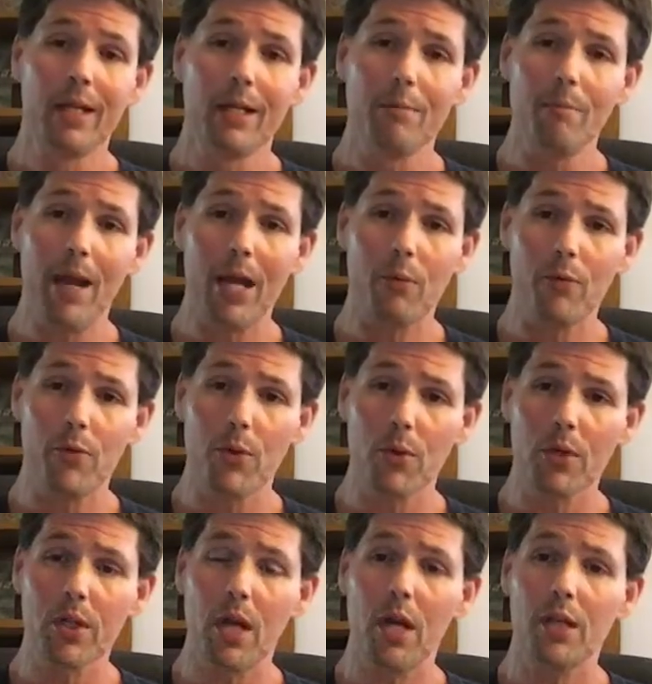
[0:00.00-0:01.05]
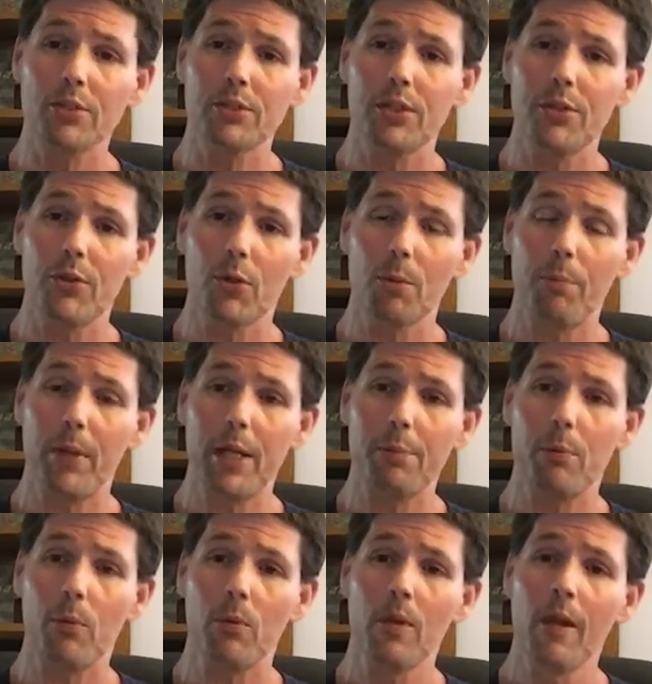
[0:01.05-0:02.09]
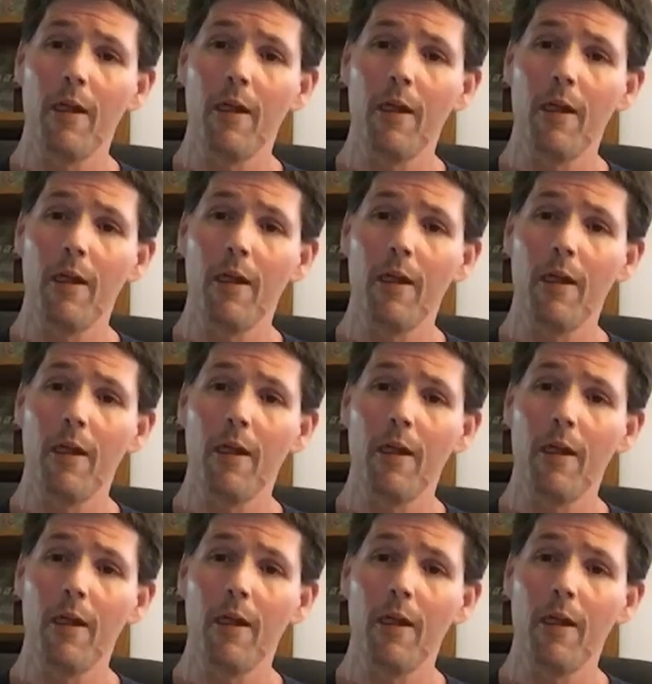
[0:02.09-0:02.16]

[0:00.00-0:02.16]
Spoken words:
back with your gods and your people.